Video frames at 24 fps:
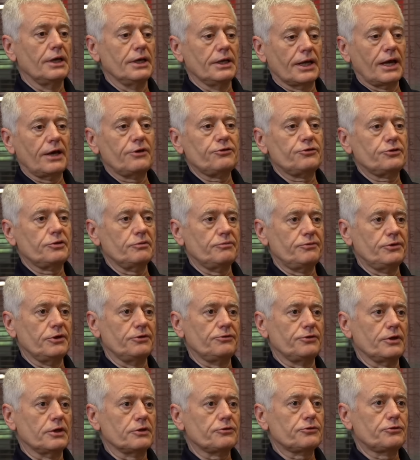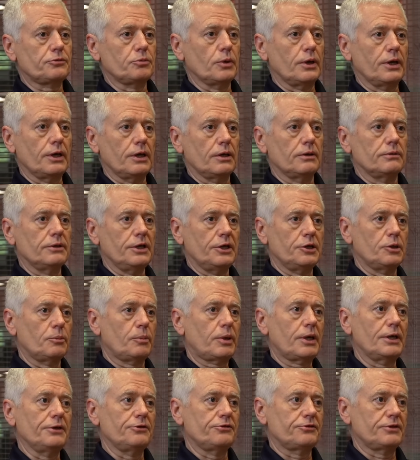In astrophysics, we're in a
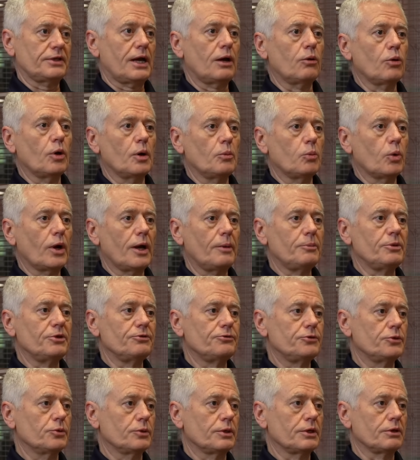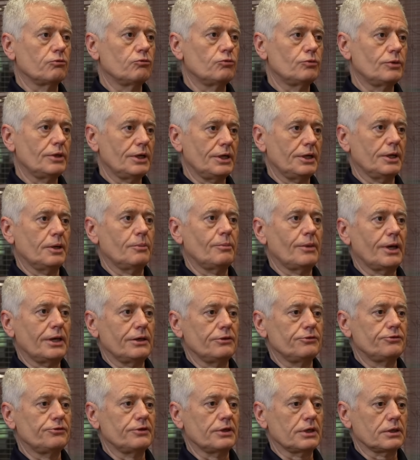place now where Webb is doing really
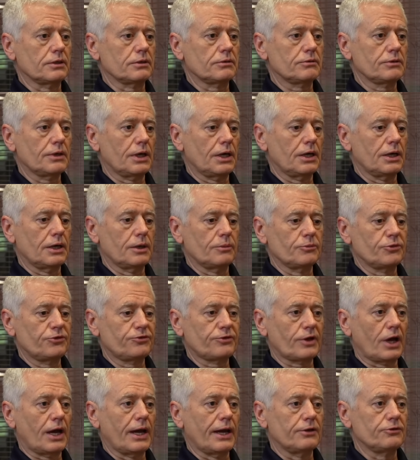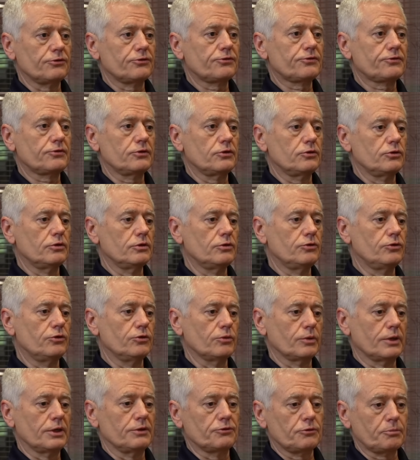amazing um, science,
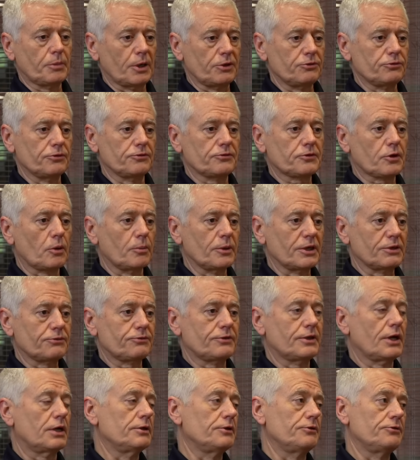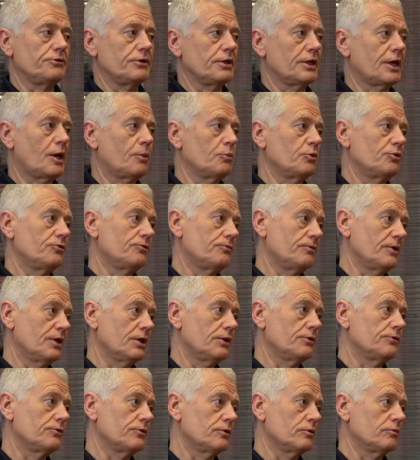doing spectroscopic studies of the
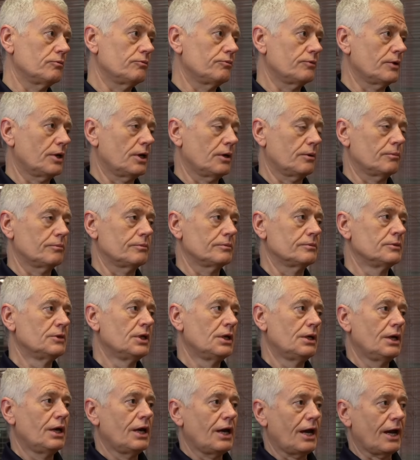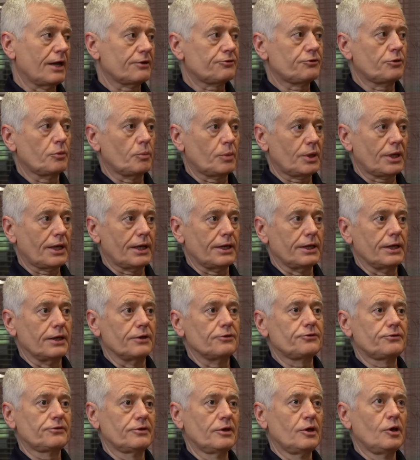atmospheres of um,
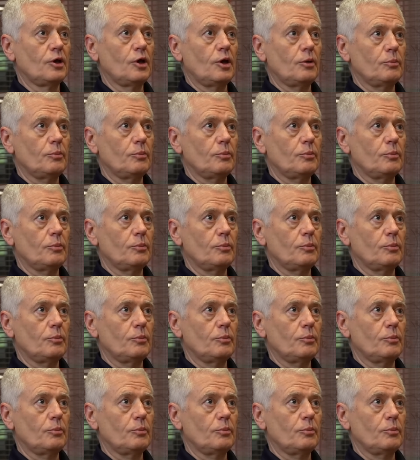exoplanets.